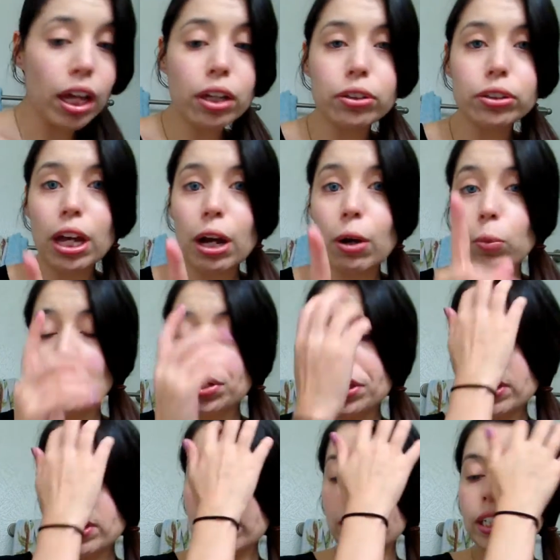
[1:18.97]
Now one
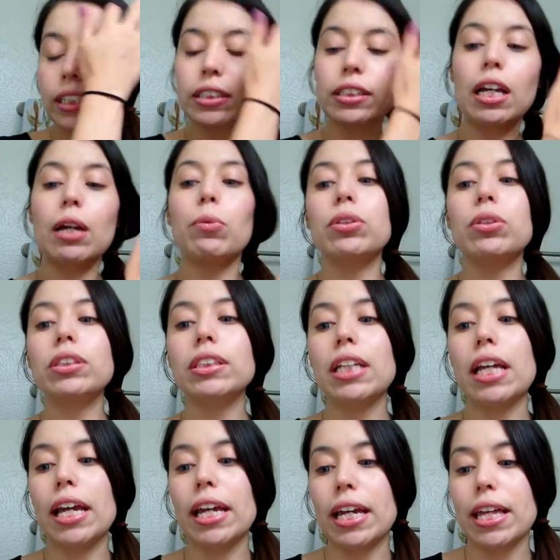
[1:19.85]
of the things I will
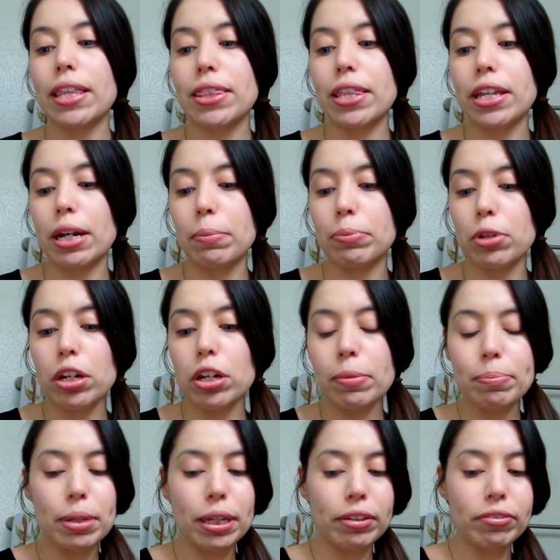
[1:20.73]
say that I'm
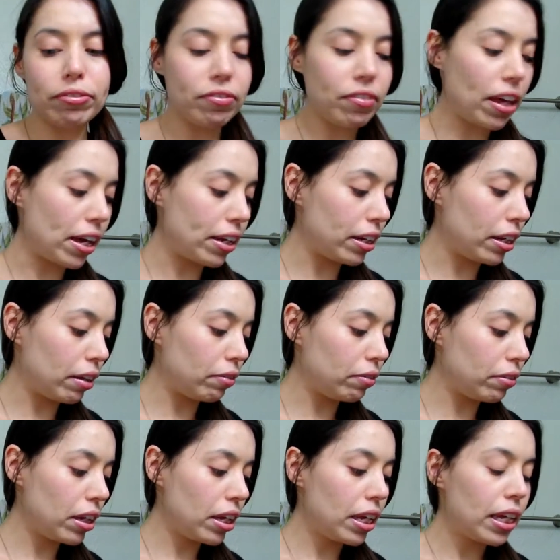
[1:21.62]
not a big fan
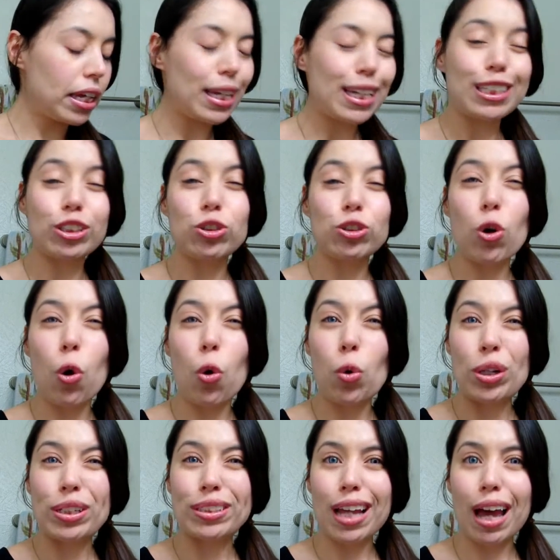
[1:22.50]
of is you
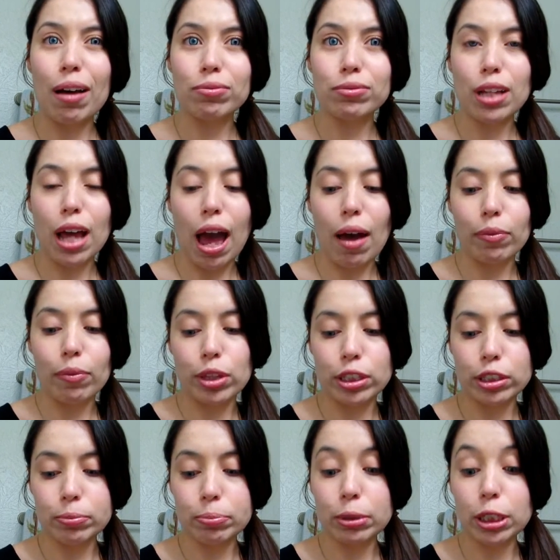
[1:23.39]
always have to have
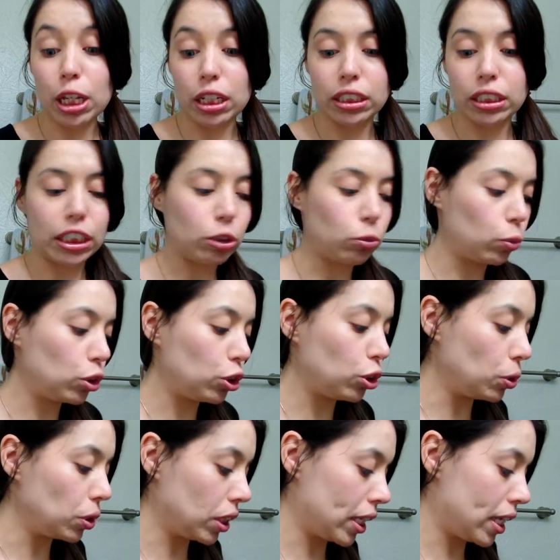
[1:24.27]
this plugged in when
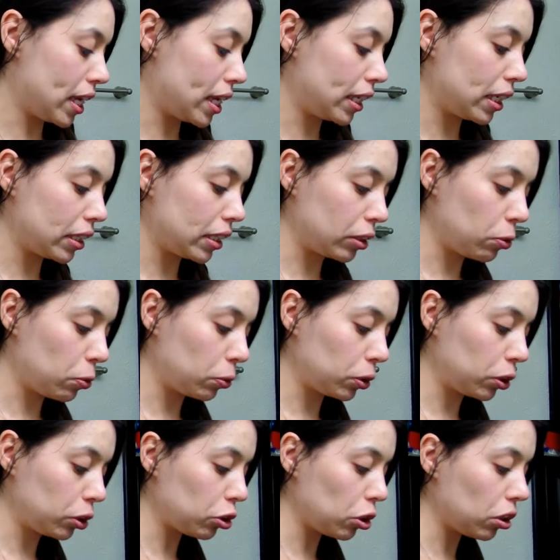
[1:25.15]
using it. It doesn't
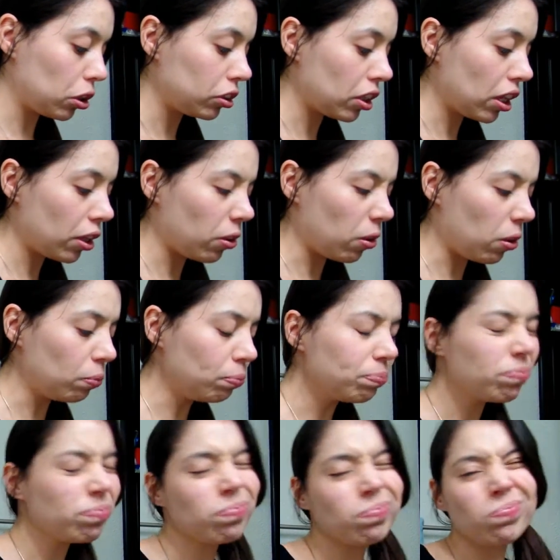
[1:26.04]
hold a charge at all.
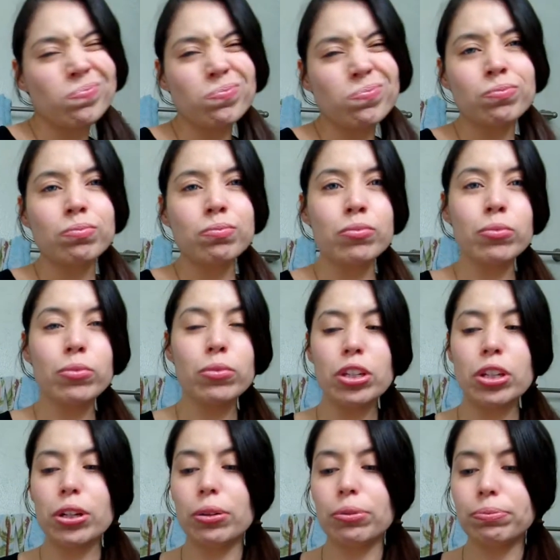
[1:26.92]

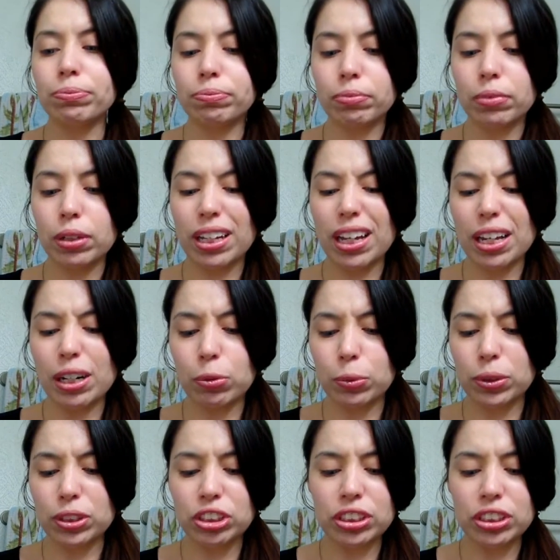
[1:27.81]
You know, kind of
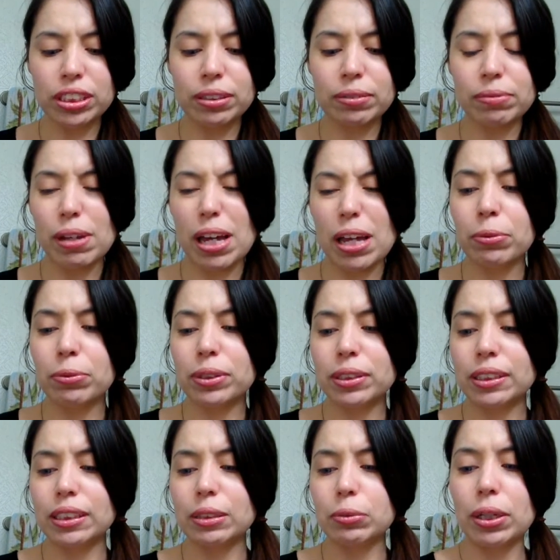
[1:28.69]
wish it did. I don't
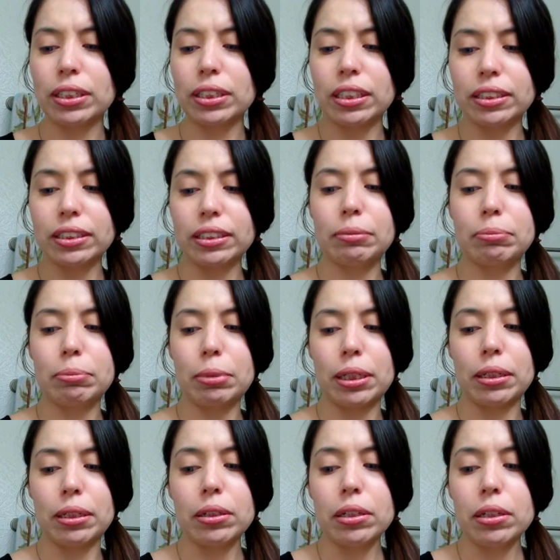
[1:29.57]
really see why it doesn't,
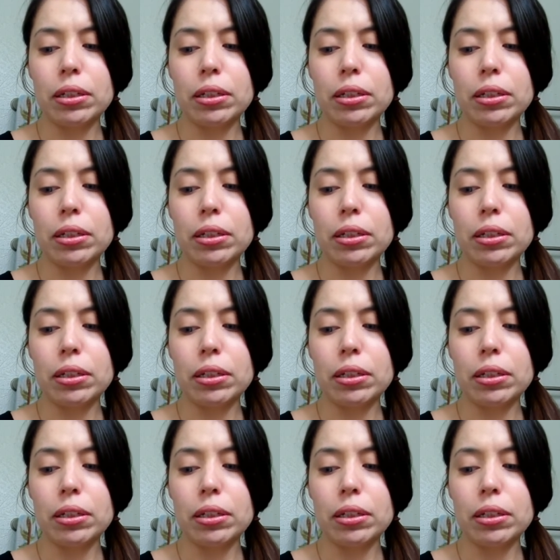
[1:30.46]
but